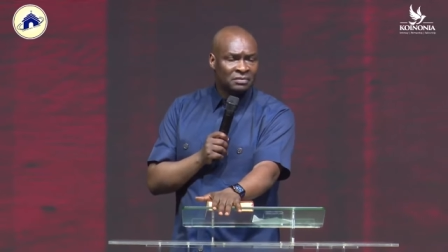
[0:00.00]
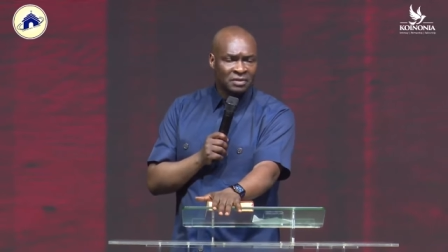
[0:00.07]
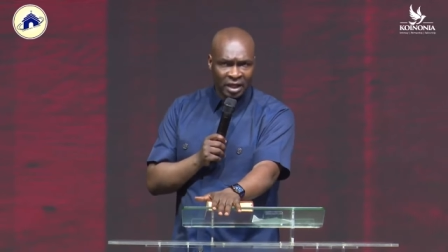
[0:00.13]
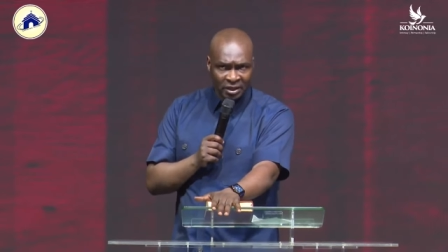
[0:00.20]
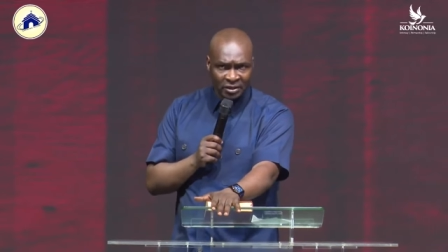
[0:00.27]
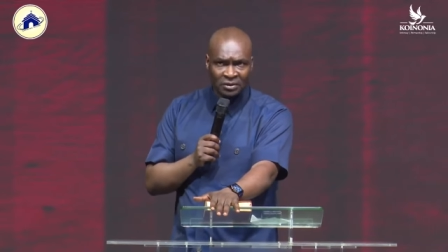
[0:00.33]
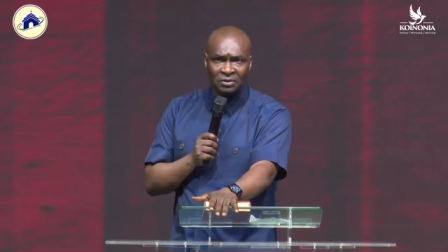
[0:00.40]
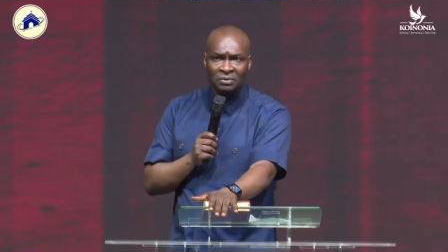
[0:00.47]

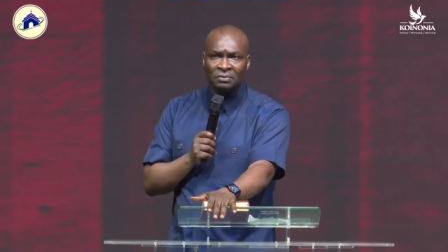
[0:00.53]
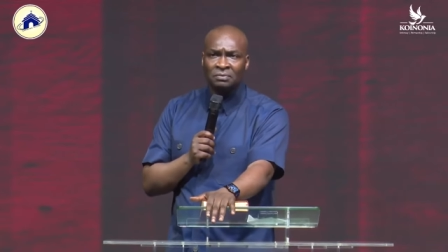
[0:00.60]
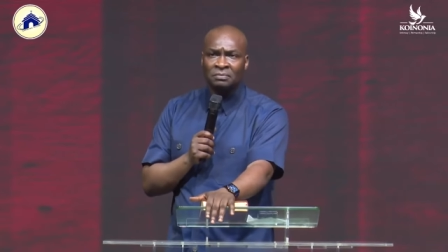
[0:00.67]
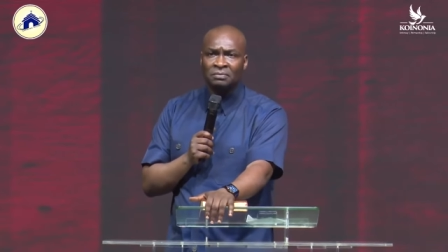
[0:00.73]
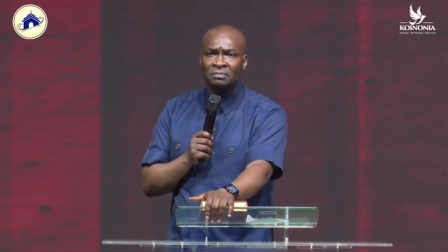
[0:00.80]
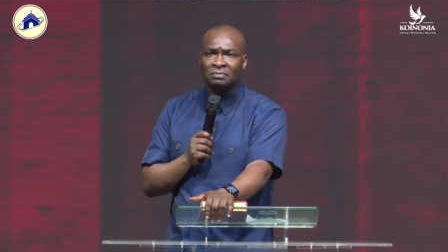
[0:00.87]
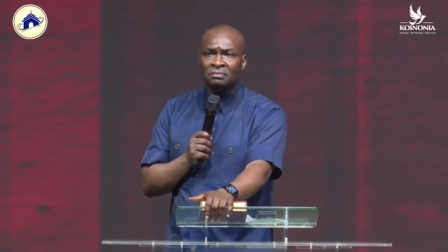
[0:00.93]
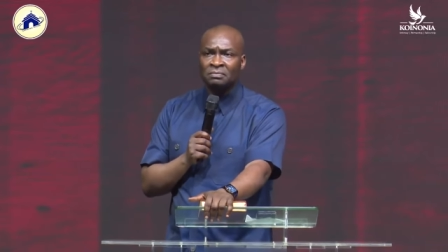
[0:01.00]
Thank you.
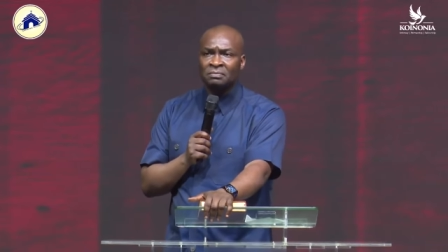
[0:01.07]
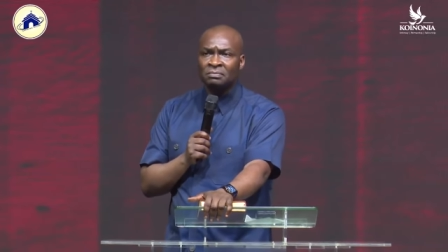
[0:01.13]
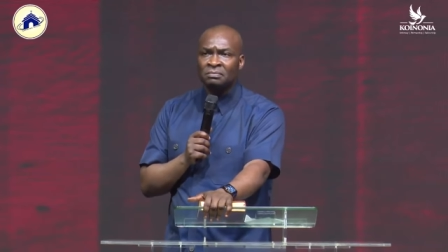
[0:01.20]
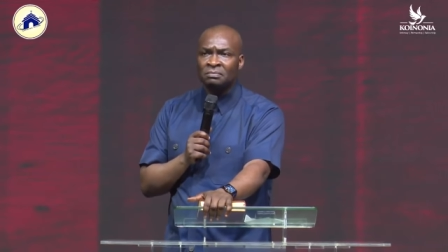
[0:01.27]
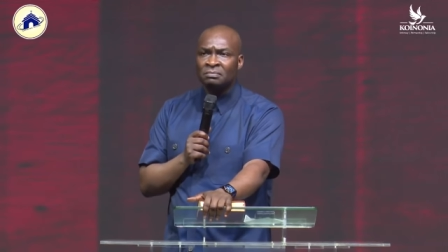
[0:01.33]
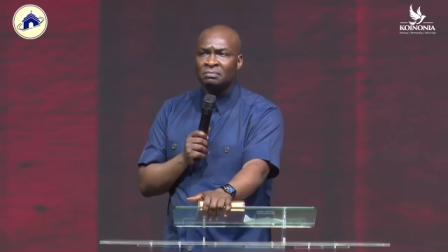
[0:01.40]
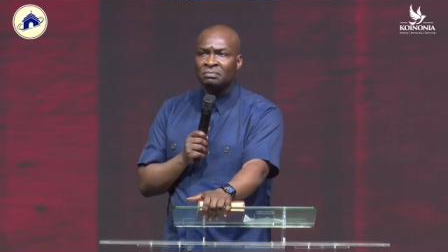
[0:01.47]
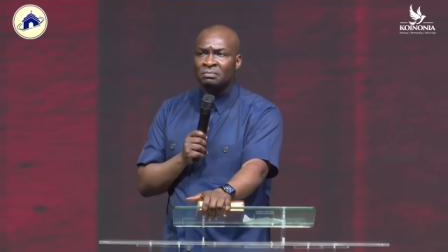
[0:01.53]

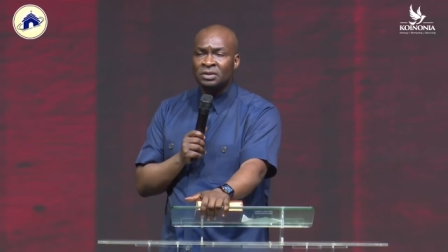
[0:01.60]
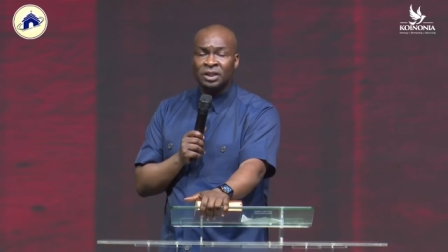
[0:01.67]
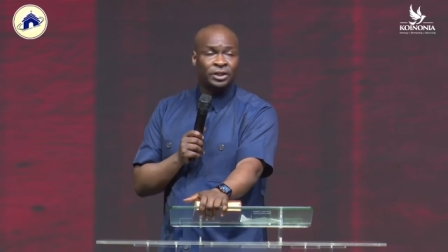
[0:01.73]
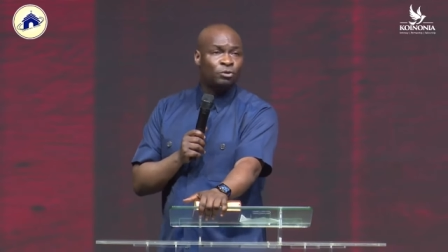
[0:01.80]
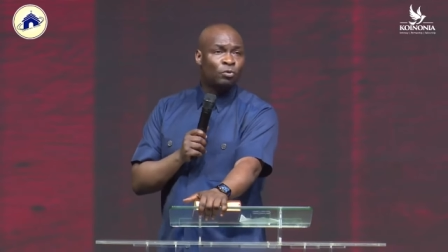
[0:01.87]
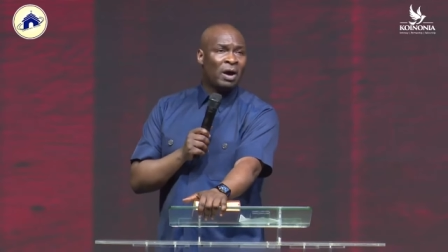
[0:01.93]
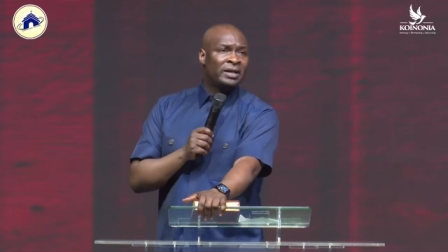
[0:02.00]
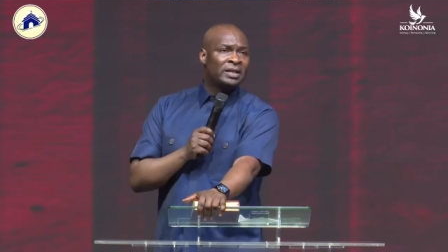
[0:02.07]
They
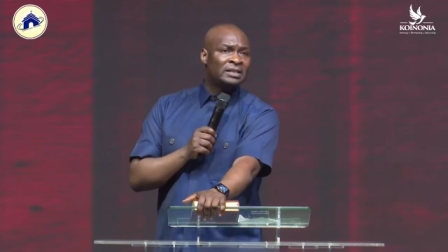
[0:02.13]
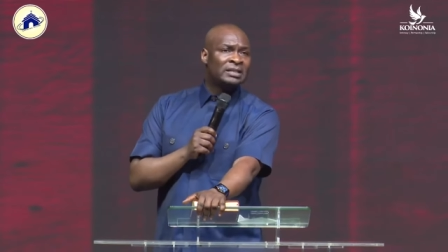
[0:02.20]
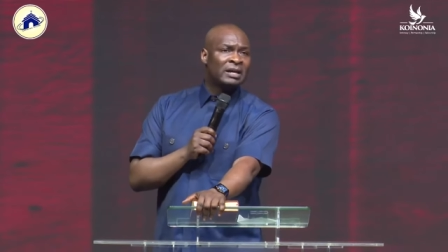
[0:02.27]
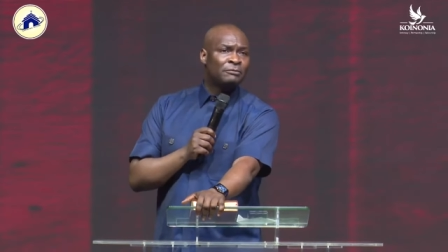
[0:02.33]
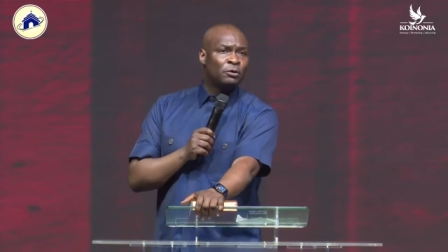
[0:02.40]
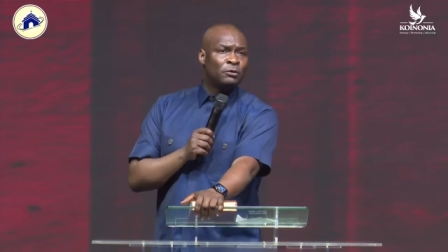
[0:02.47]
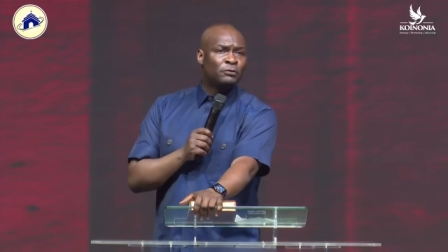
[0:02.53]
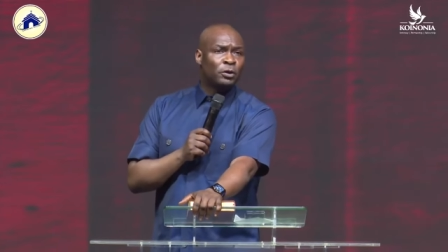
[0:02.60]
do an
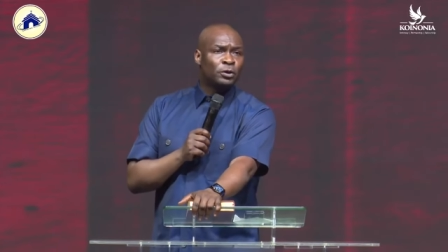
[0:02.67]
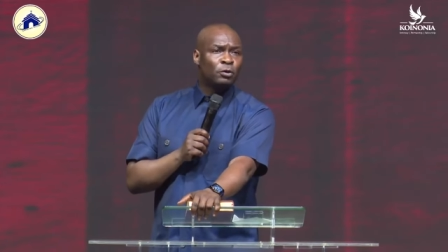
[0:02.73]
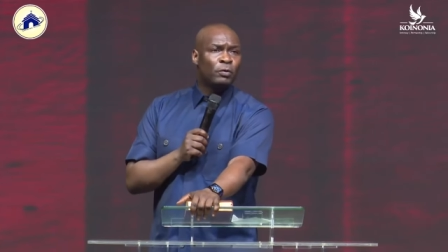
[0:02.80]
interview for you.